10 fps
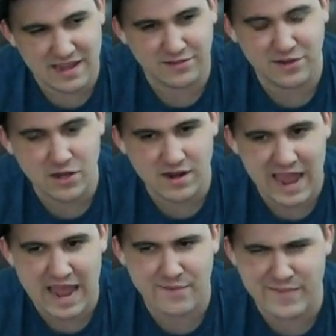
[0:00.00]
he's good
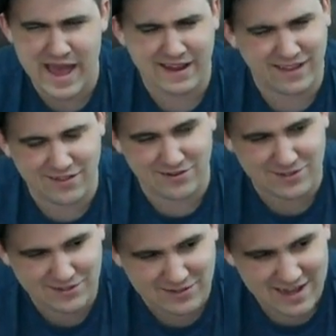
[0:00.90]
and bad. Like
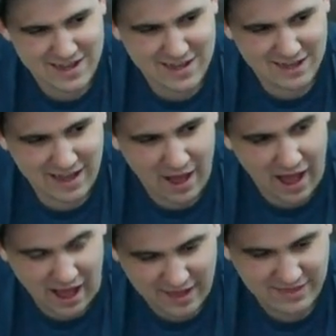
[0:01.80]
there's,
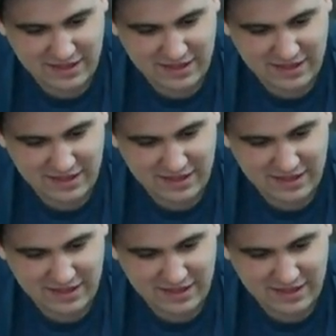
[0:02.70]
I, I